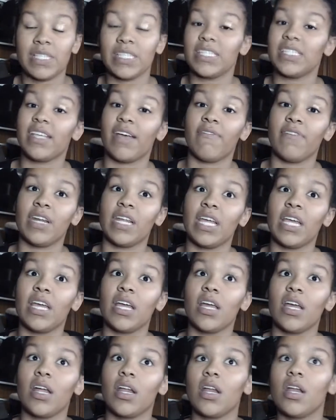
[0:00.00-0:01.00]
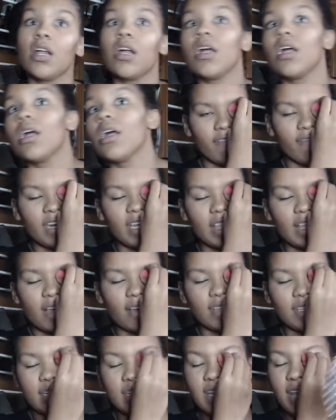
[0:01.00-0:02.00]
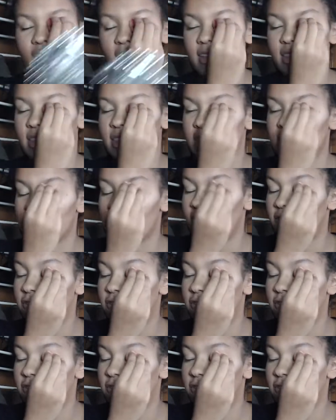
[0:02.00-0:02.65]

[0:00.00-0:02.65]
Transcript: 70,000 deaths